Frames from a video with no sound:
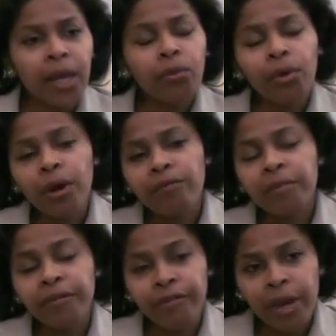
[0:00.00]
I work
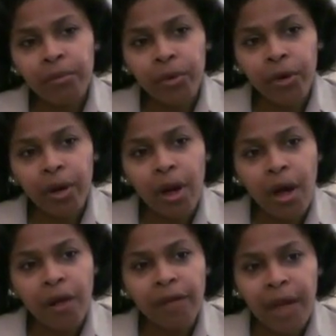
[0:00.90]
from a framework
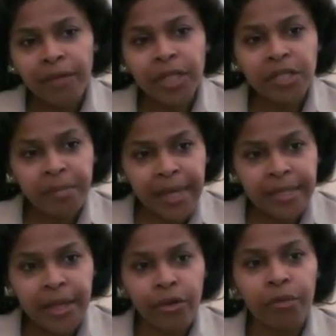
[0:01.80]
of
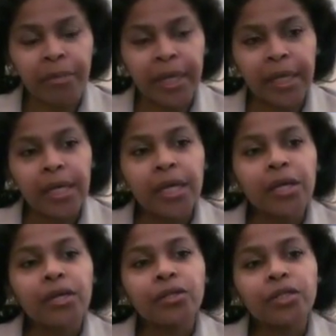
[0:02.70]
evidence-based therapy.
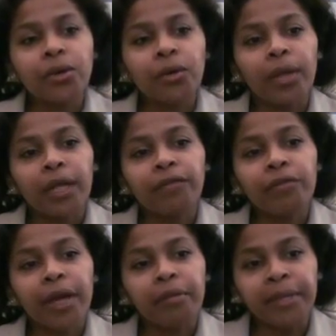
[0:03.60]
So a lot of the
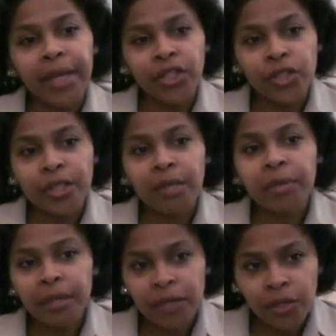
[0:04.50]
recommendations I'm
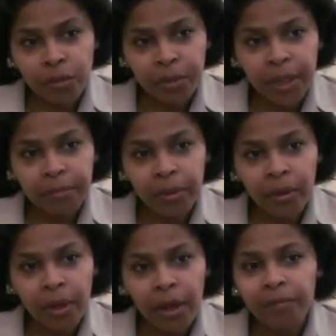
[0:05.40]
giving to
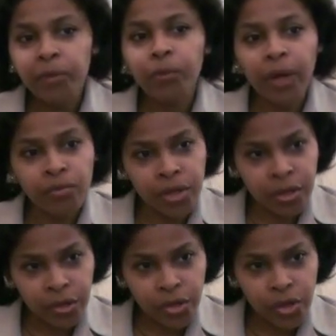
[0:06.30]
people have been well
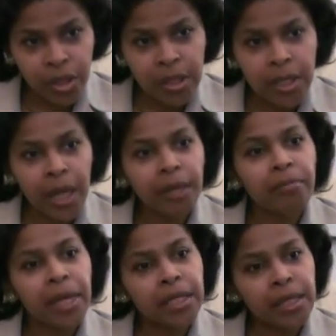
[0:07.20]
researched and
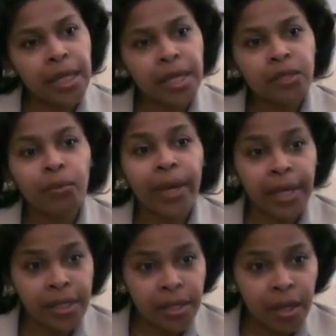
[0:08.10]
documented as
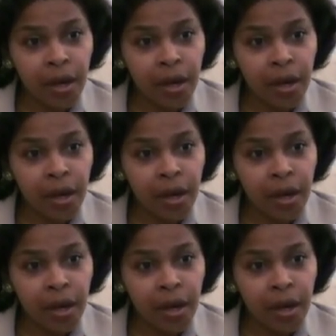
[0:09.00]
ways